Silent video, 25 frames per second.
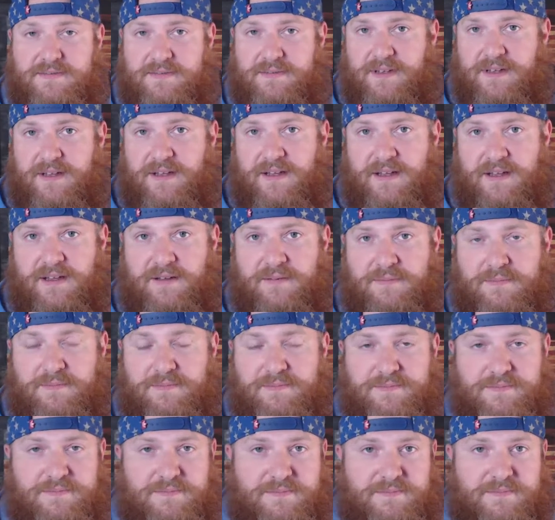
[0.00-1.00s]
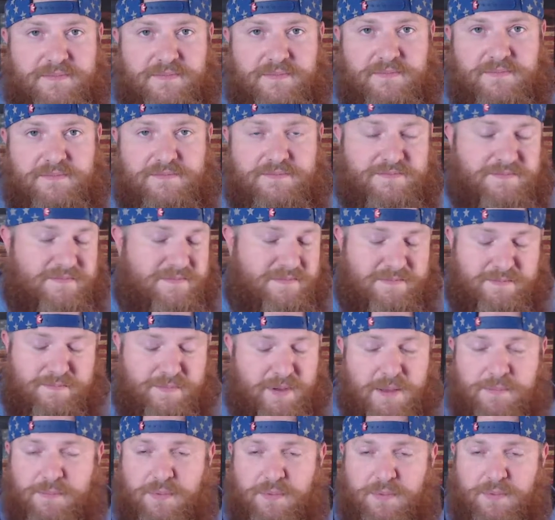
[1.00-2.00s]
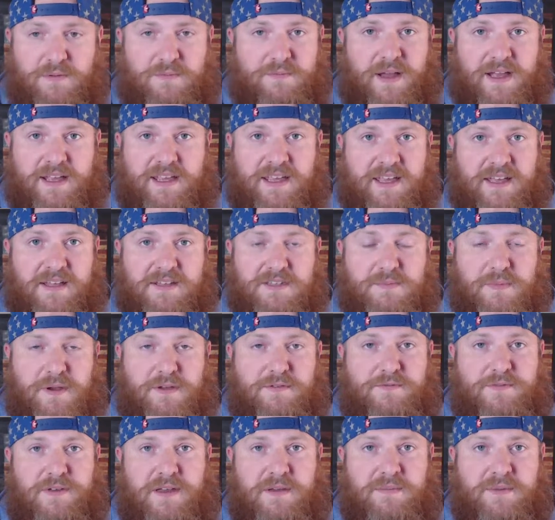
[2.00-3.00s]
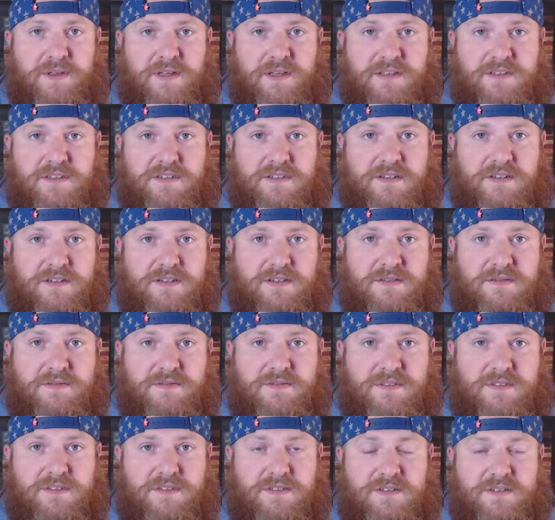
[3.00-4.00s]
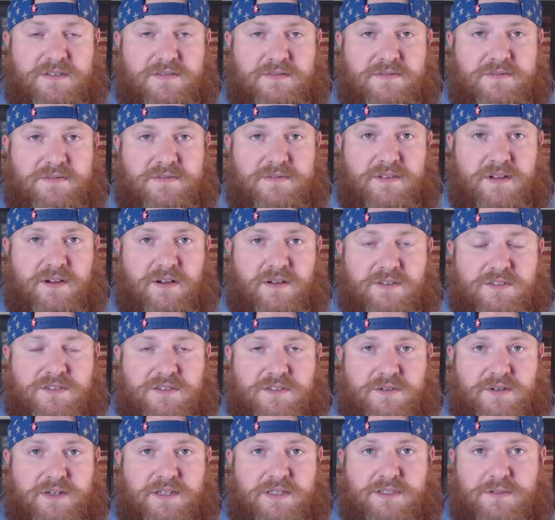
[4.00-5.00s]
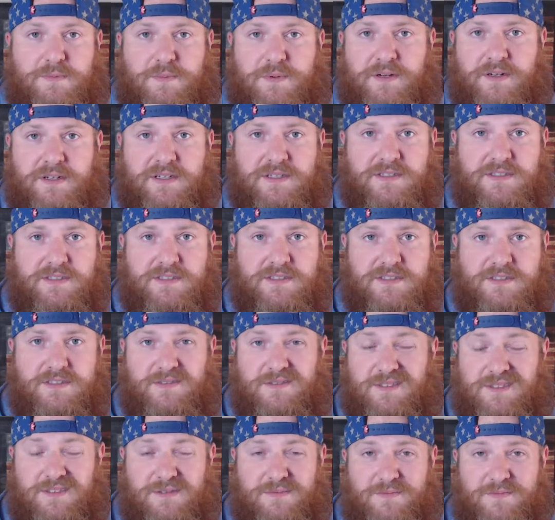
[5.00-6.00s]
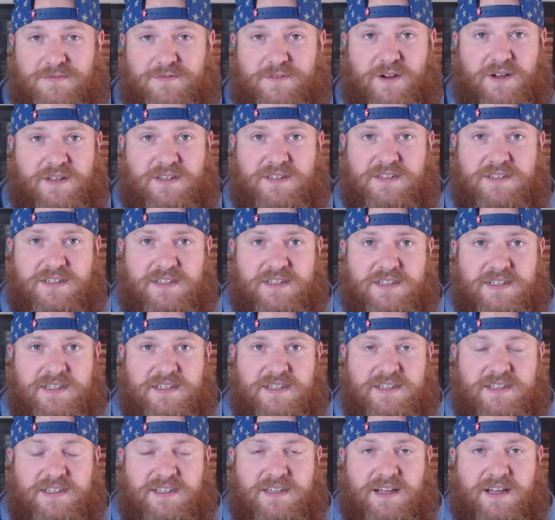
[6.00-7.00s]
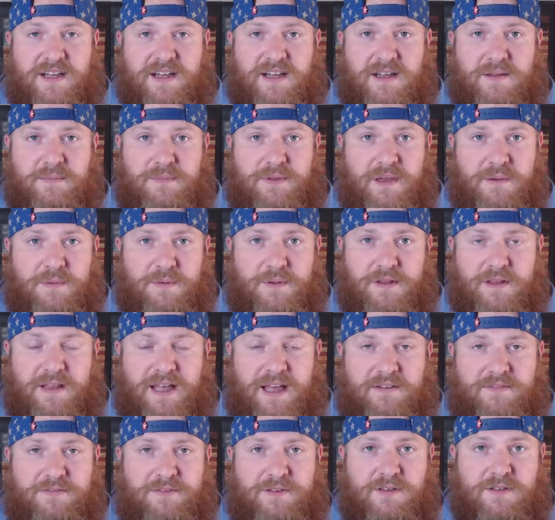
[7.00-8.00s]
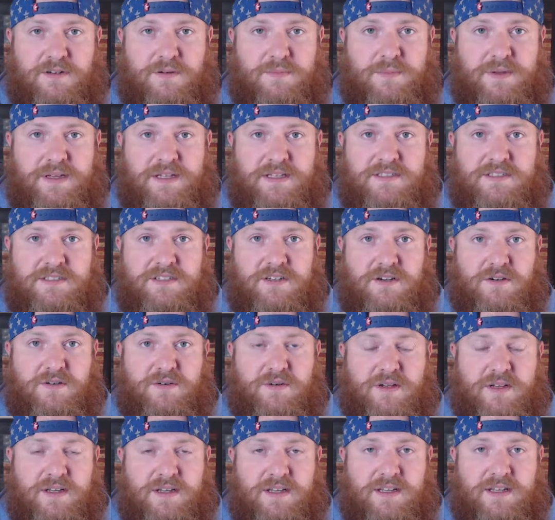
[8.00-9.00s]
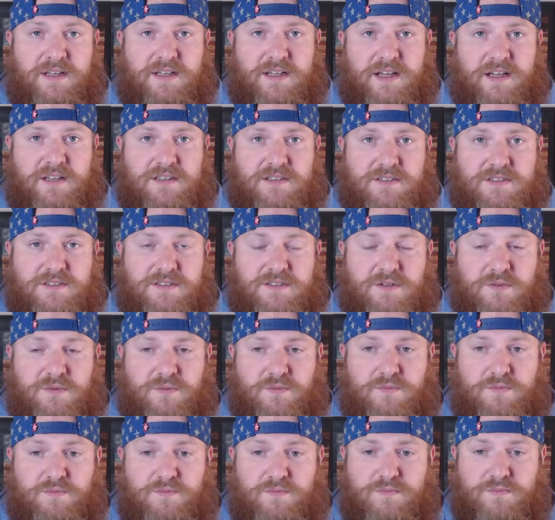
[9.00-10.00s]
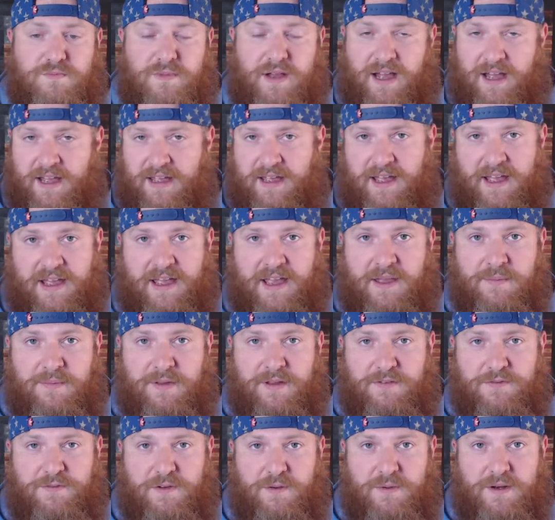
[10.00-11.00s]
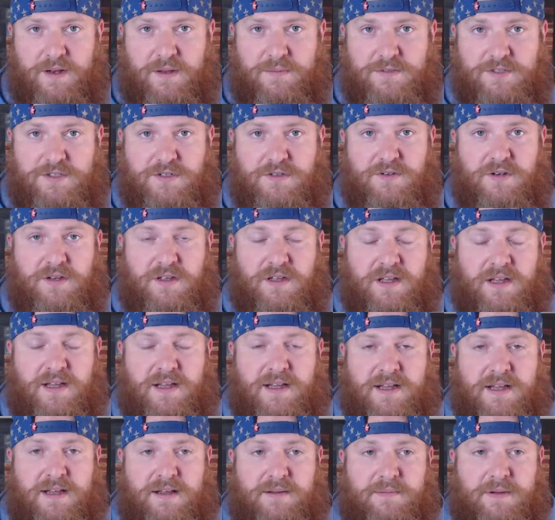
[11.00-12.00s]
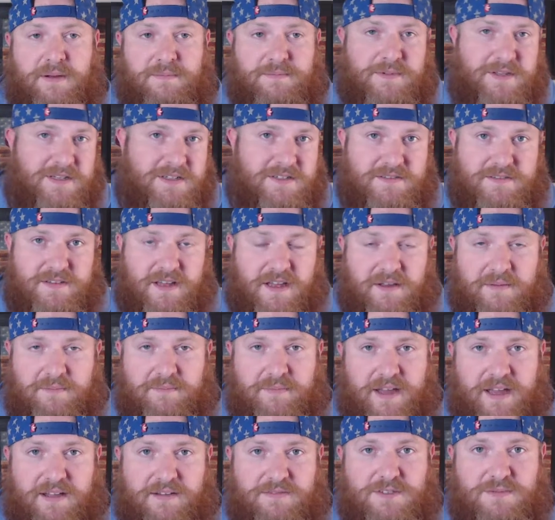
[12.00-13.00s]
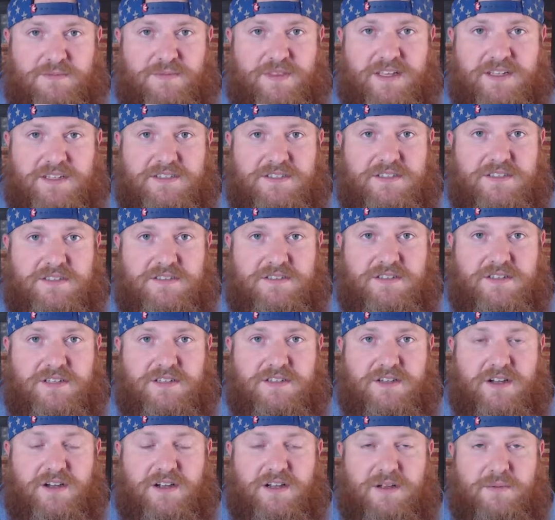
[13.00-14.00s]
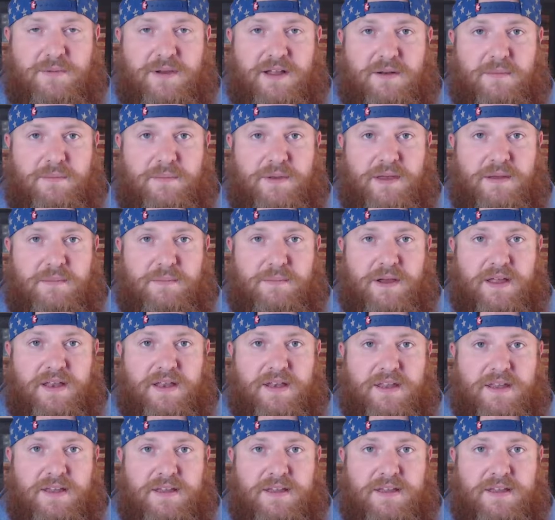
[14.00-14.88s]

um, people, my kids, my family, to to also experience some fun uh, and be able to laugh a little bit. So, uh, so I, I, am going to film an episode. Um, I'm going to I'm have some things to, to talk about a bit, but